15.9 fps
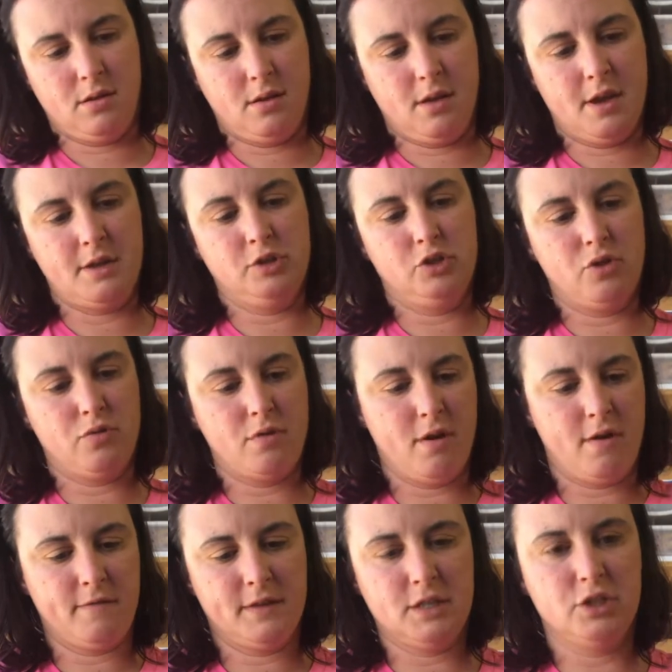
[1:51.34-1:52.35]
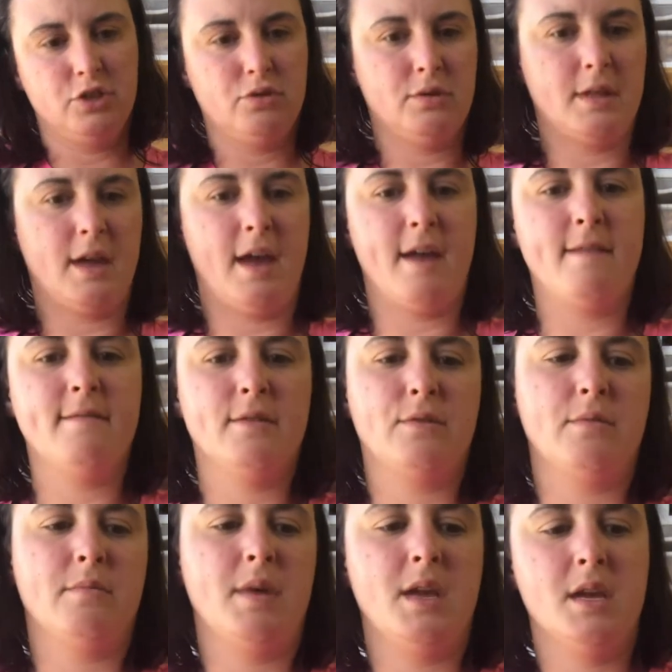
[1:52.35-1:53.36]
I don't often do lives
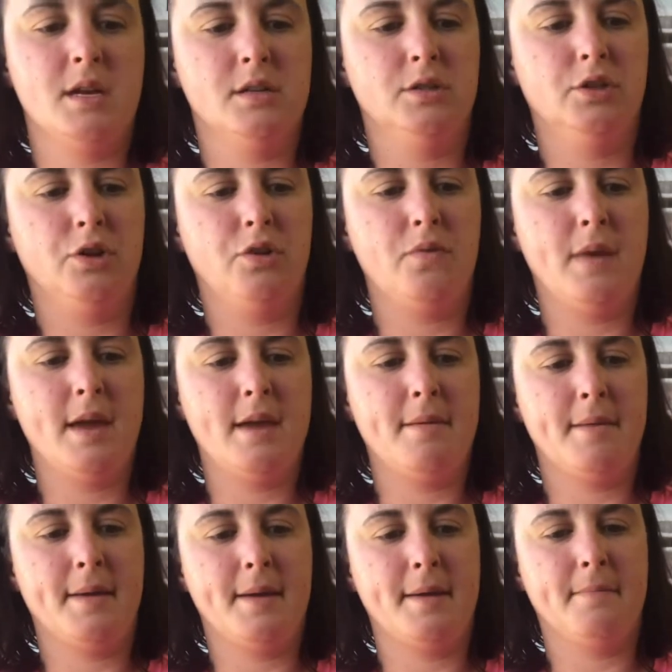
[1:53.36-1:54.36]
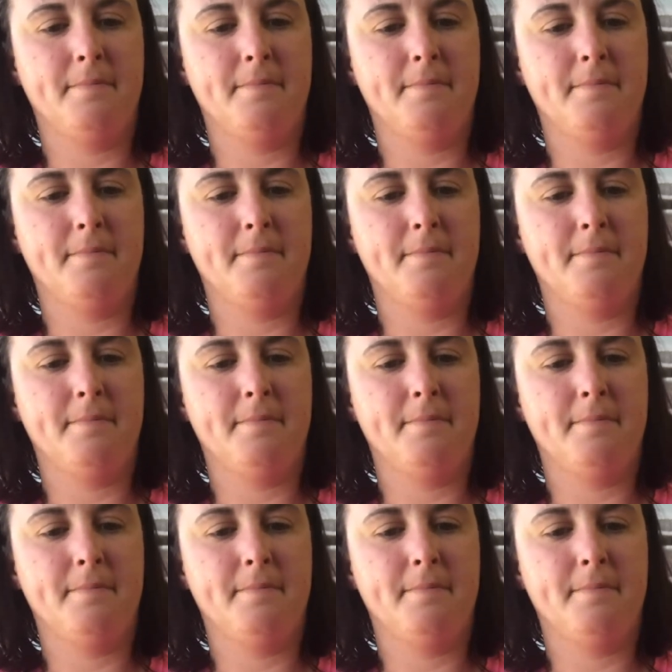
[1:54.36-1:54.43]
when my kids are awake, but